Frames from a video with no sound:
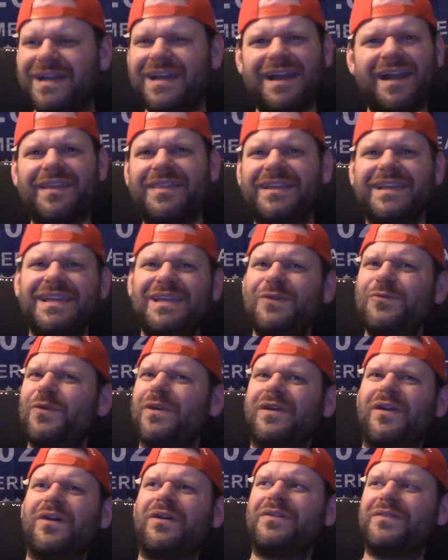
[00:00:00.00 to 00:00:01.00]
I think he
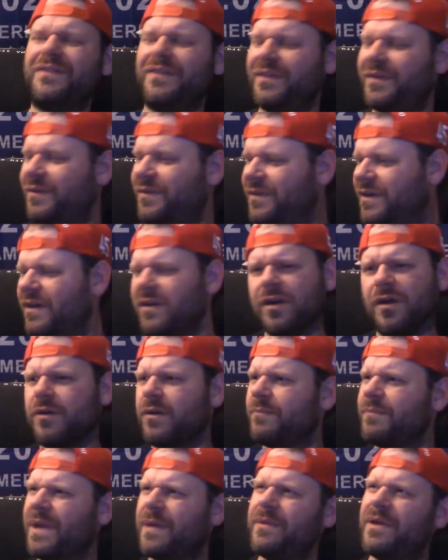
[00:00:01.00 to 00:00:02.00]
won art, too.
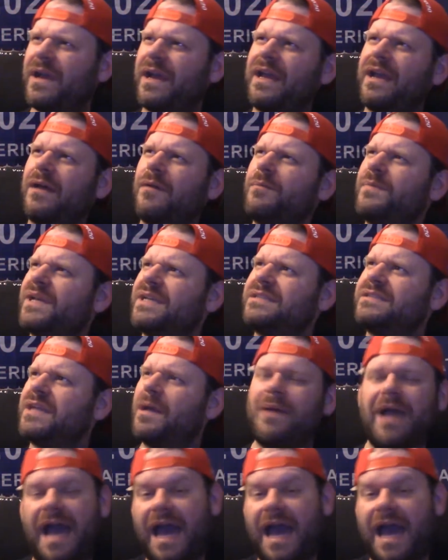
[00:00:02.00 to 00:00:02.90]
Or maybe I got them mixed up.